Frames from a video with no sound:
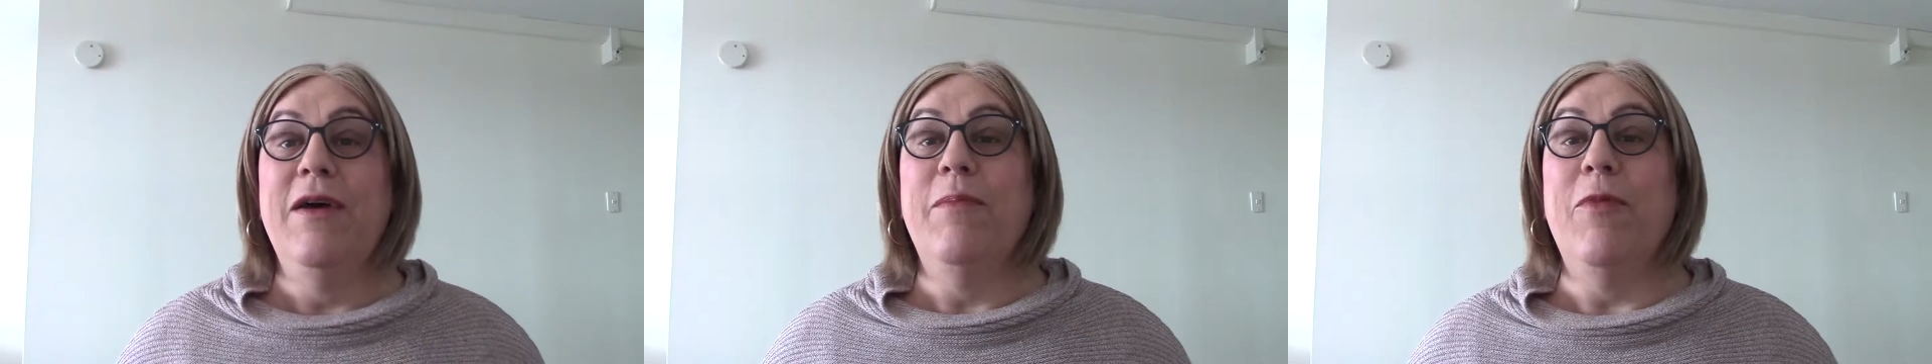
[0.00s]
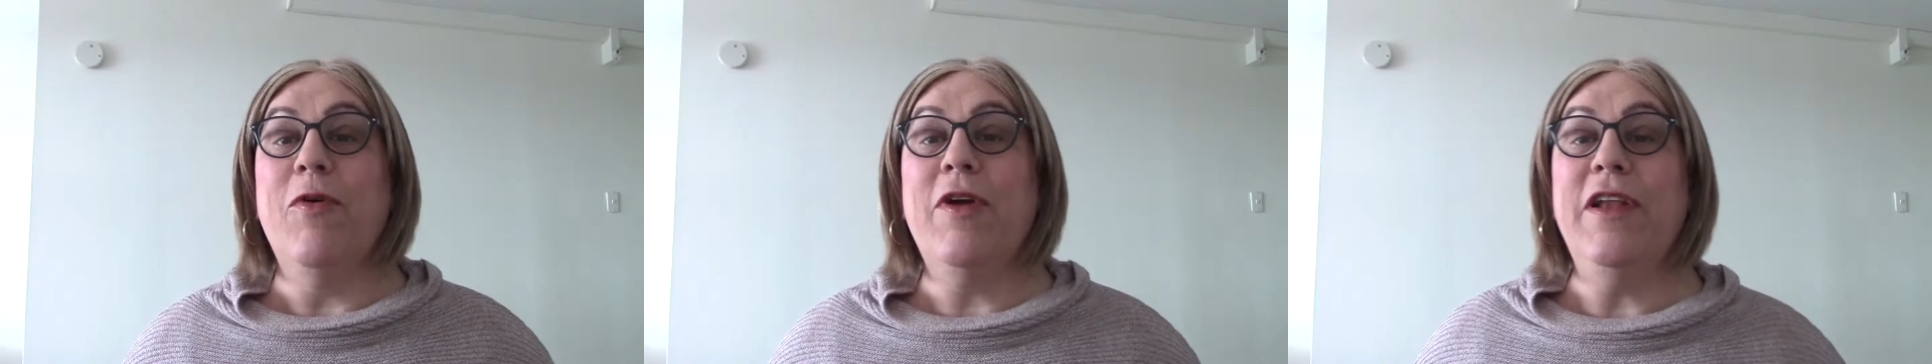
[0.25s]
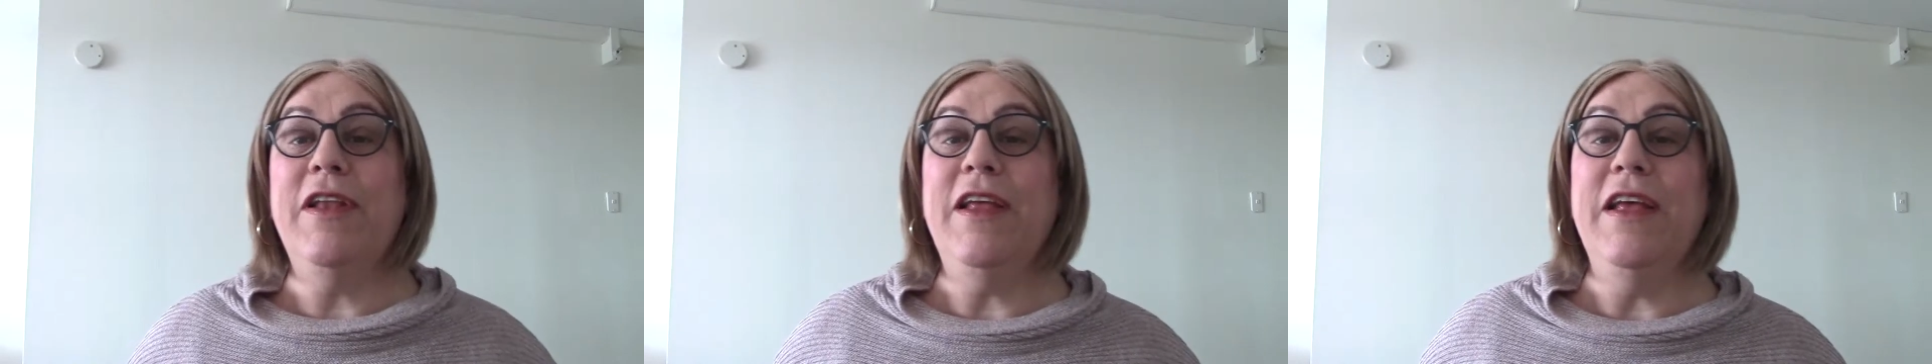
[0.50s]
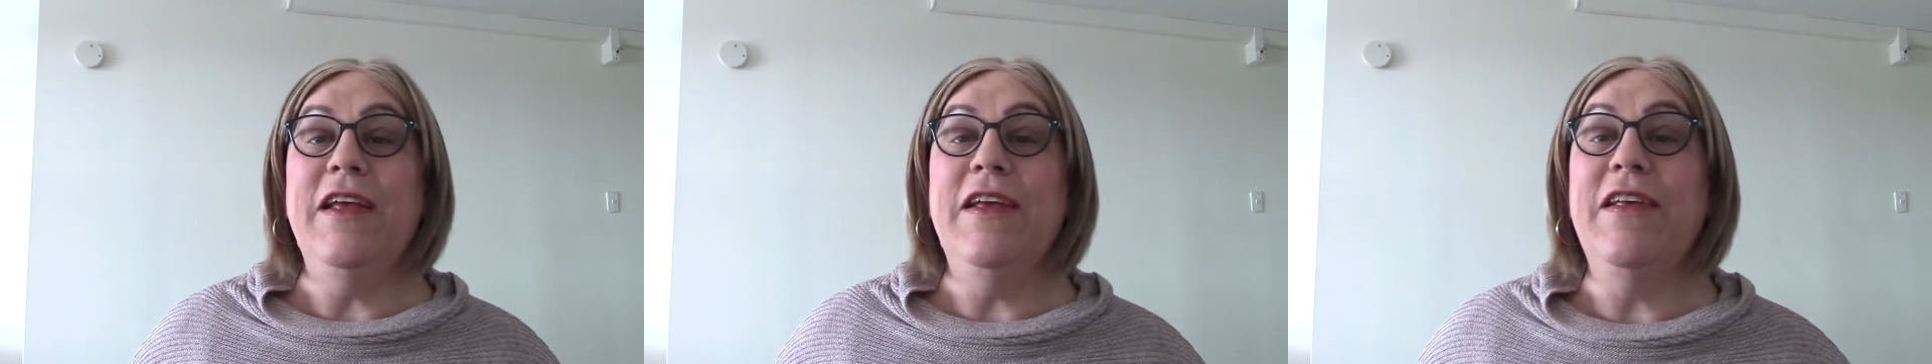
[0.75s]
Morgan
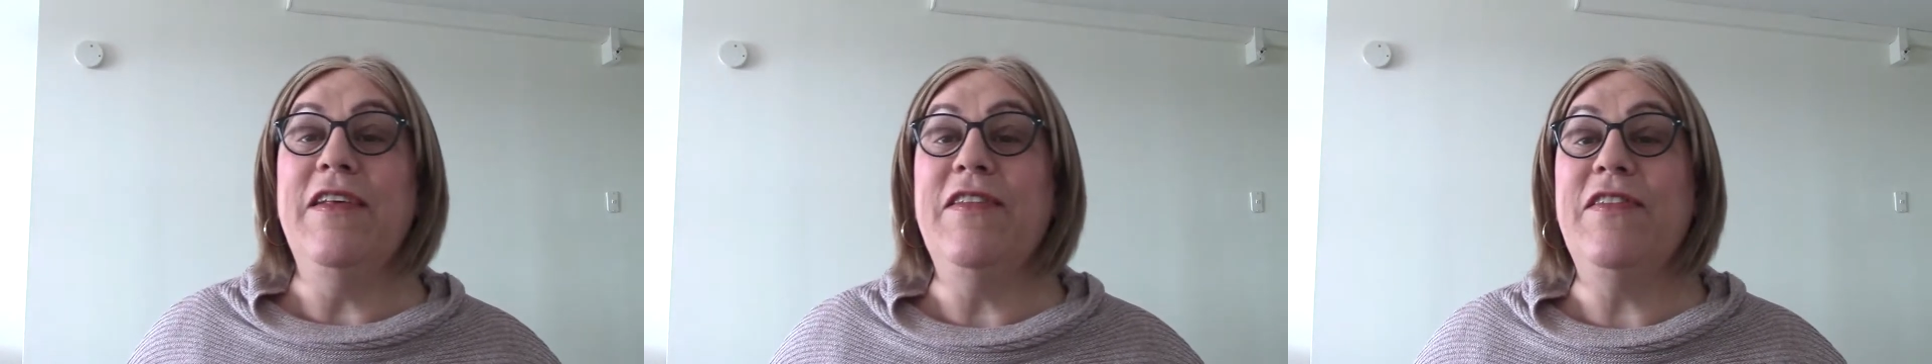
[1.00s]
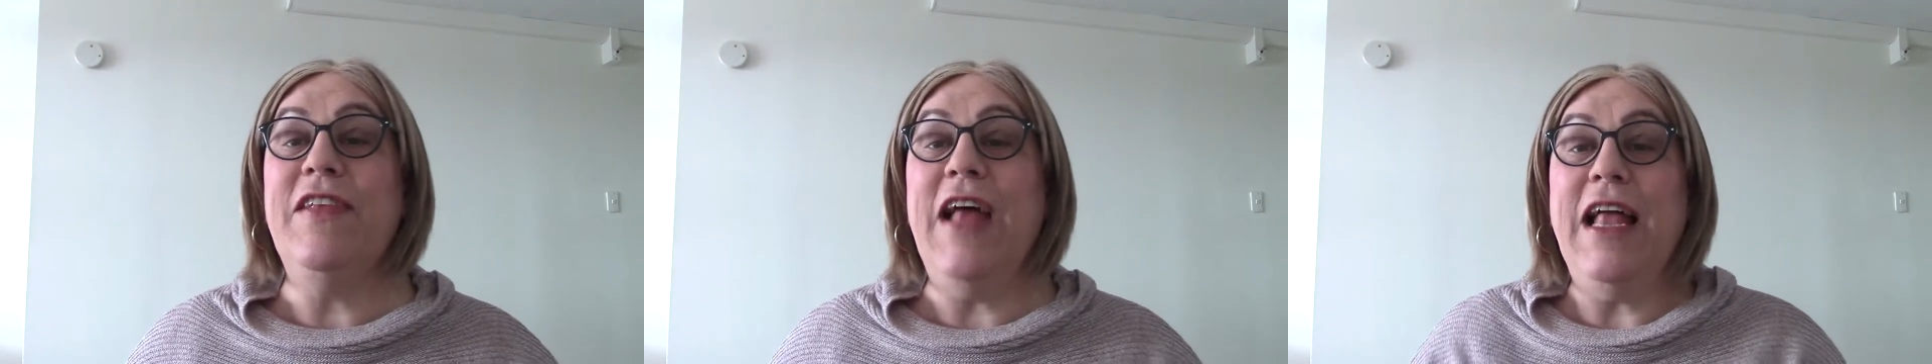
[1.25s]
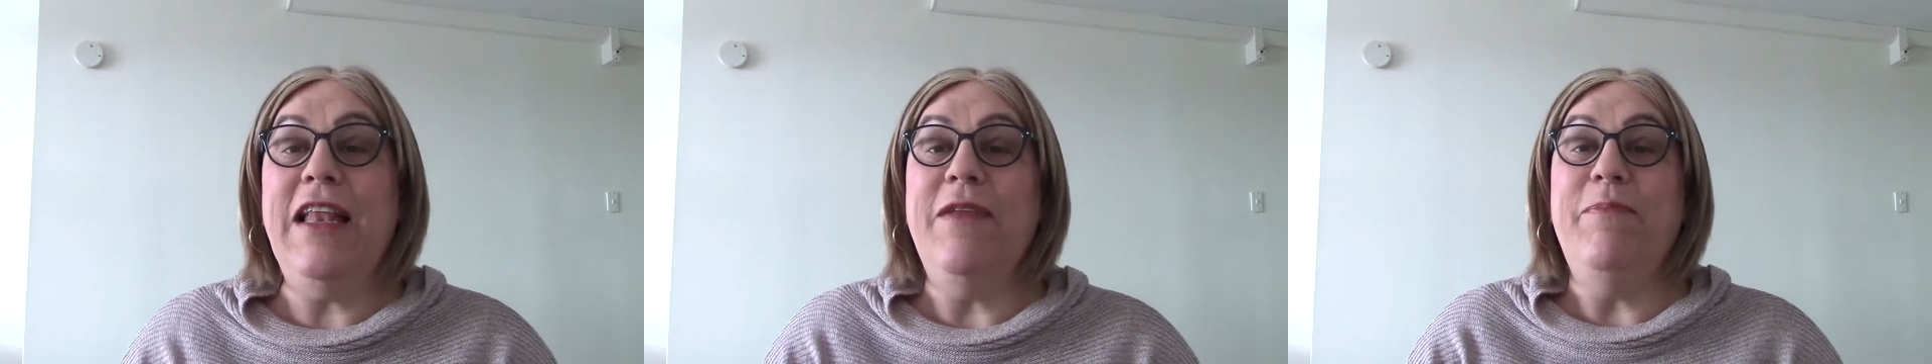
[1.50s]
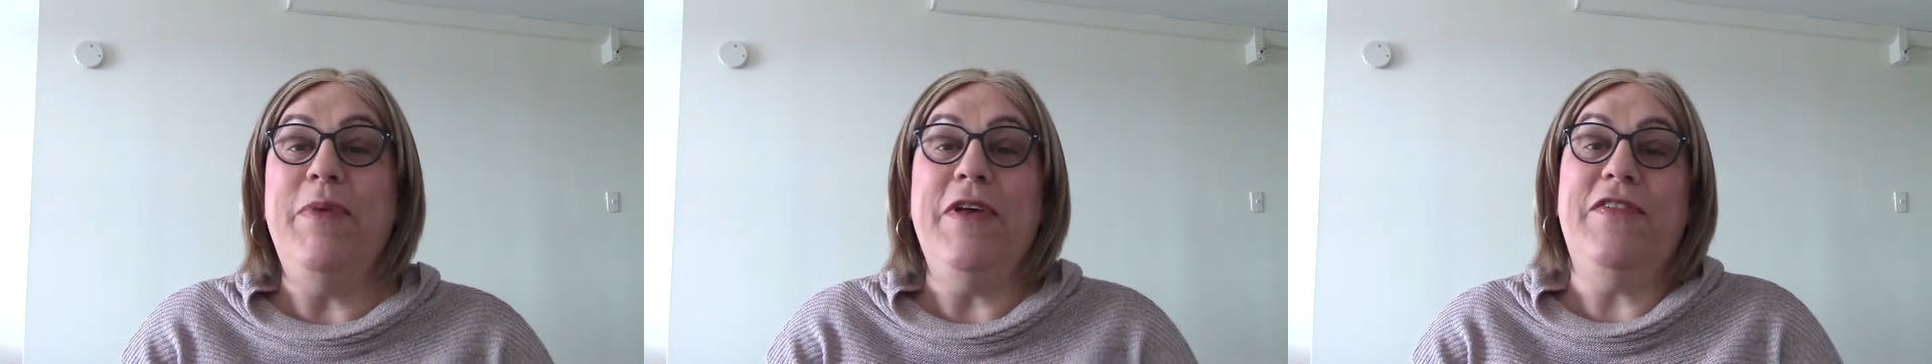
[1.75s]
is not in the
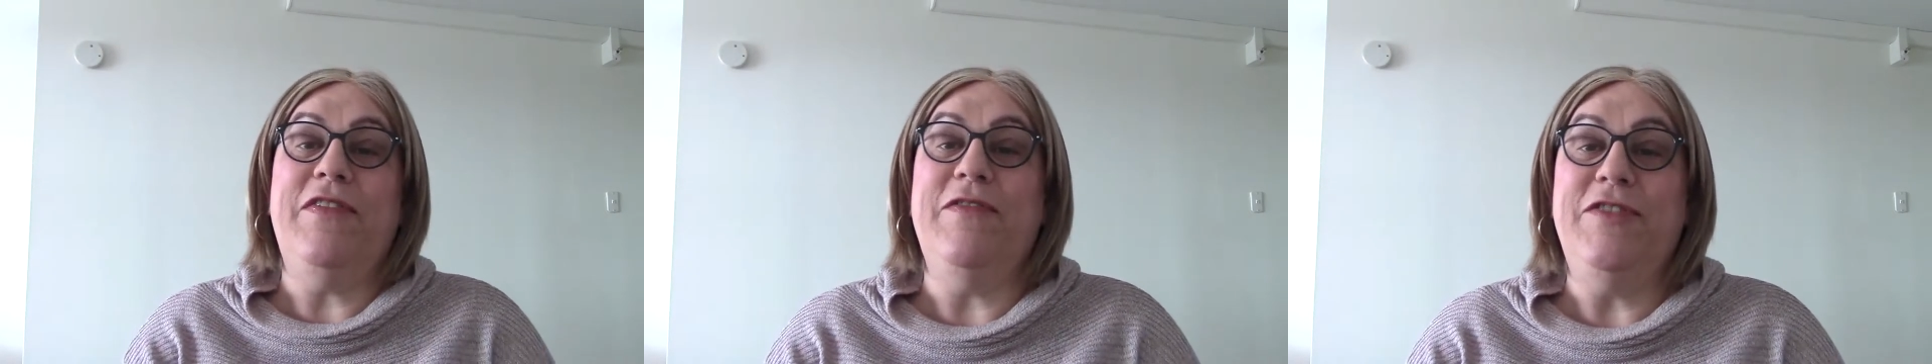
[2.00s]
best